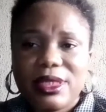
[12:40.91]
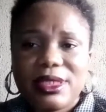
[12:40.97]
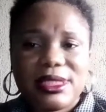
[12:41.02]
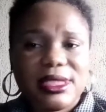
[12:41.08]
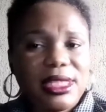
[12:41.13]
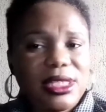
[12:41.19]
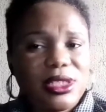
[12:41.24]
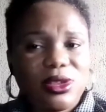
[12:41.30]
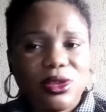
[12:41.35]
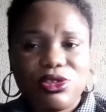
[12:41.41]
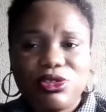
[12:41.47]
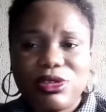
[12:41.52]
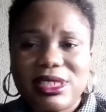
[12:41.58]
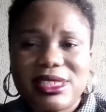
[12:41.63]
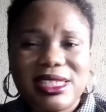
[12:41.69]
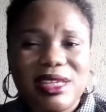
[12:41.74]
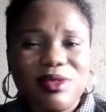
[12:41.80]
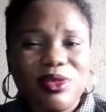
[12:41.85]

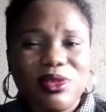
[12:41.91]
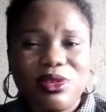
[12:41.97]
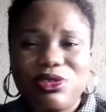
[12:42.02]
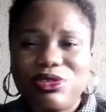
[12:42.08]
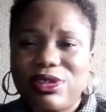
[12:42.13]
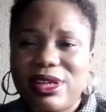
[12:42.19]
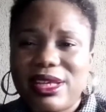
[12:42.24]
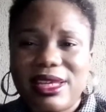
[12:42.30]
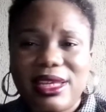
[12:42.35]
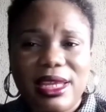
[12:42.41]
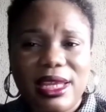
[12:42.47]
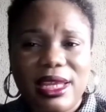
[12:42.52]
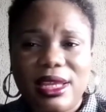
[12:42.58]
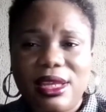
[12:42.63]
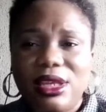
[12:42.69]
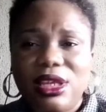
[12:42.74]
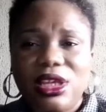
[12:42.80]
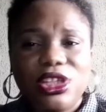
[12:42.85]
600,
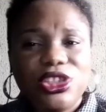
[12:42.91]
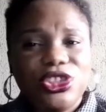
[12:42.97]
700k,